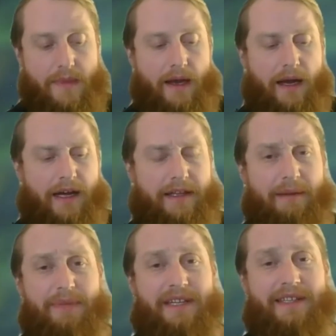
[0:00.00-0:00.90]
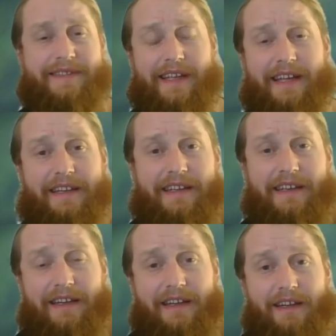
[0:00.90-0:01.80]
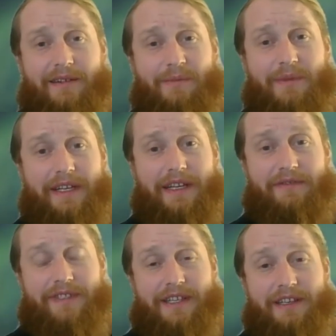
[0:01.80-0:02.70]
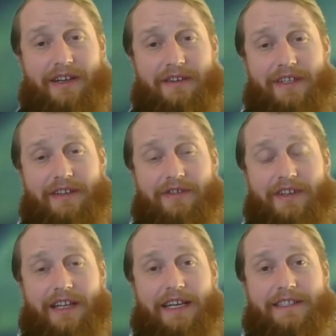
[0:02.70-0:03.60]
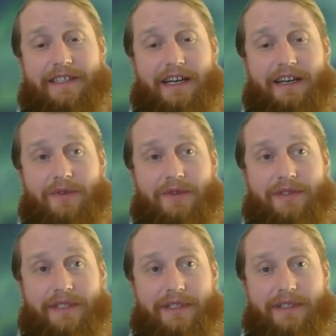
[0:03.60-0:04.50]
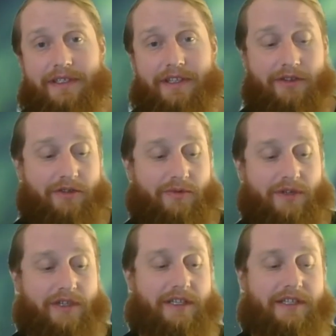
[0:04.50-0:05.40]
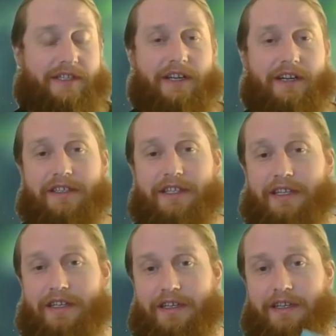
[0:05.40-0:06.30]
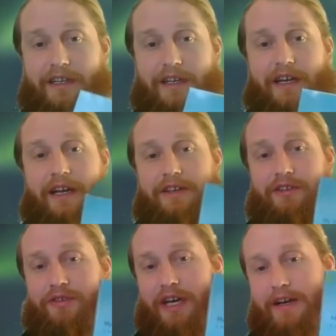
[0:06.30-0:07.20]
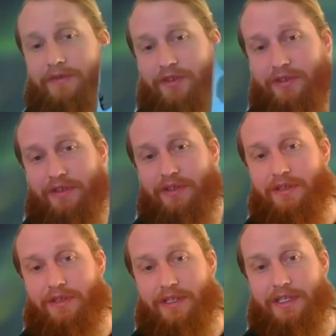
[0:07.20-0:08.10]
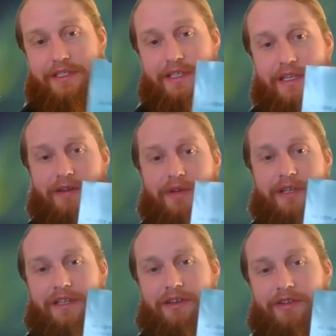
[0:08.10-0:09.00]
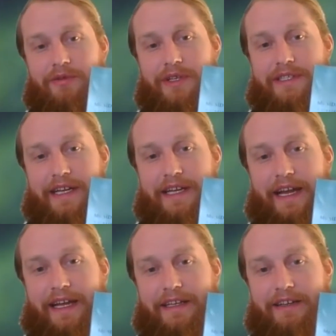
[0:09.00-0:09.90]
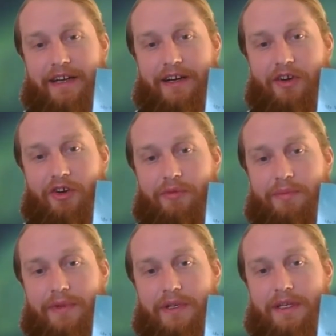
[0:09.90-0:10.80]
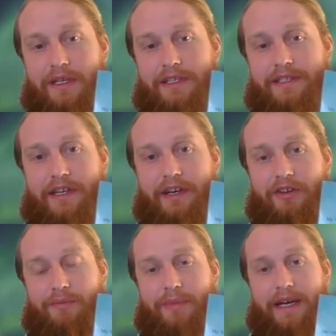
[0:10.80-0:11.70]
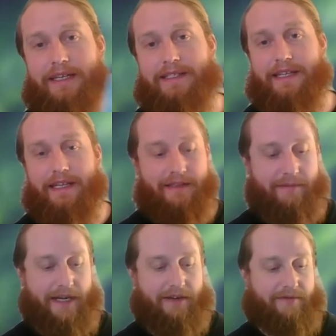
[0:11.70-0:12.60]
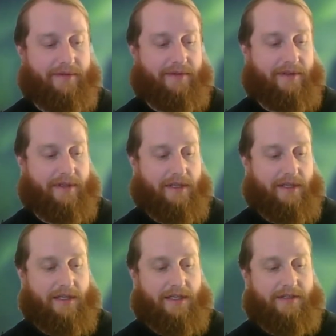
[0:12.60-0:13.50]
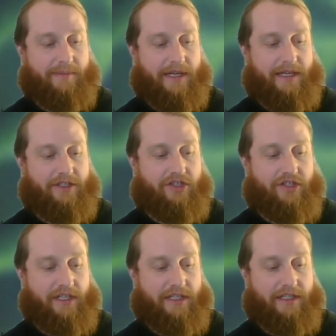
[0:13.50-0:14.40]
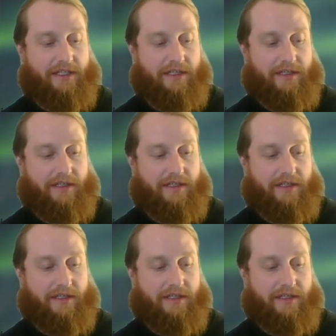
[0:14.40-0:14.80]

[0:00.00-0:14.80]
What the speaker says: That being said, we obviously don't have any of our class novels, so we're going to start a new novel. It's one of the only ones I had here at home. It's called My Side of the Mountain. It's by Jean